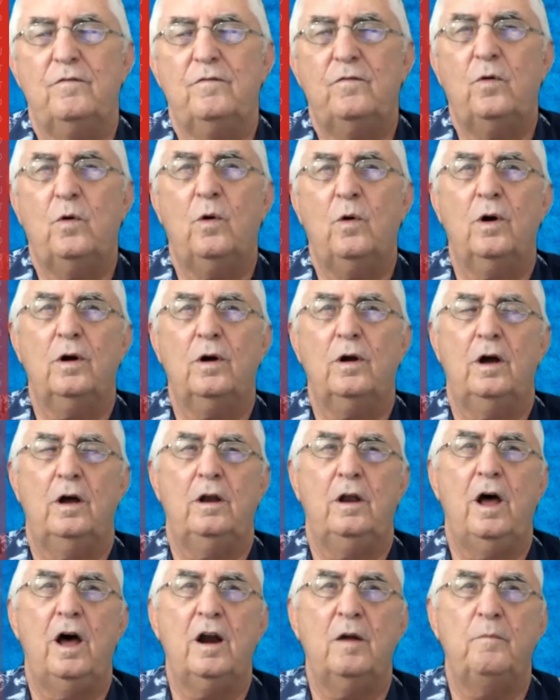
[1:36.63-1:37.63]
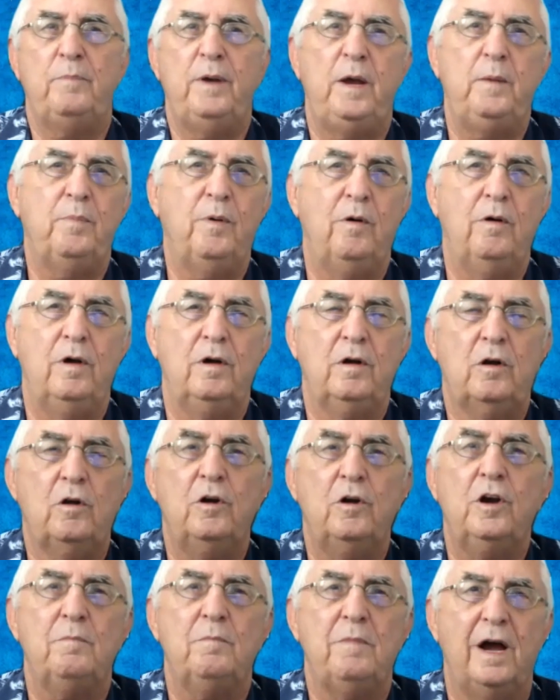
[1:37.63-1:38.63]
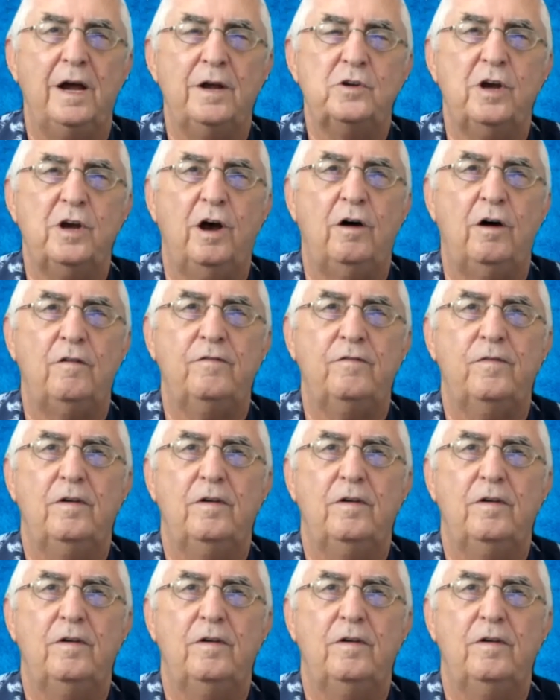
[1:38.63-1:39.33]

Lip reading: for a lot of people, including myself,